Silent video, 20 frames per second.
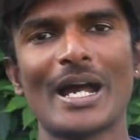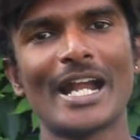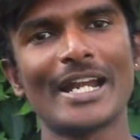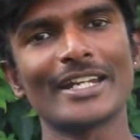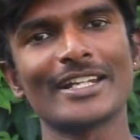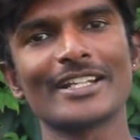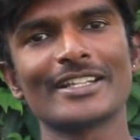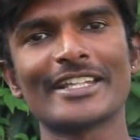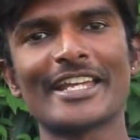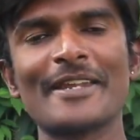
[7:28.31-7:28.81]

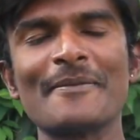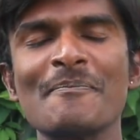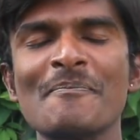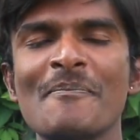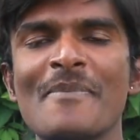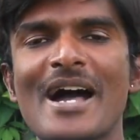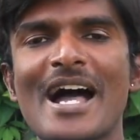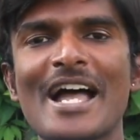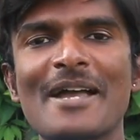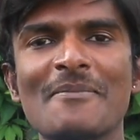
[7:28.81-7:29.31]
Until then,
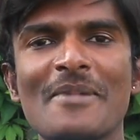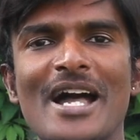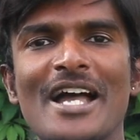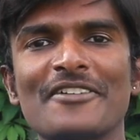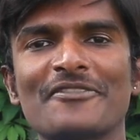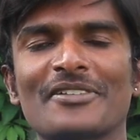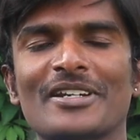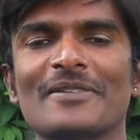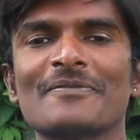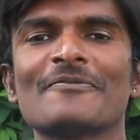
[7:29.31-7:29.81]
bye
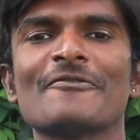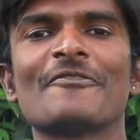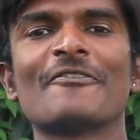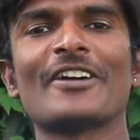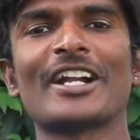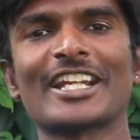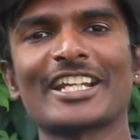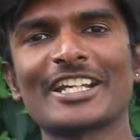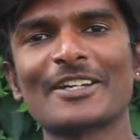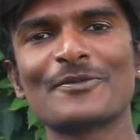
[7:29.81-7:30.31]
bye from
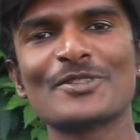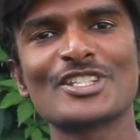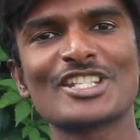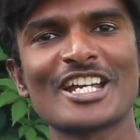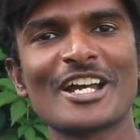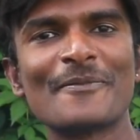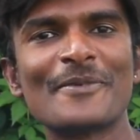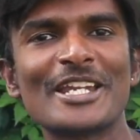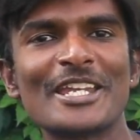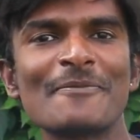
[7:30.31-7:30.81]
Vanakkam,
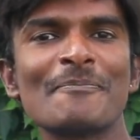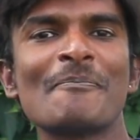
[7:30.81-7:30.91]
Germany,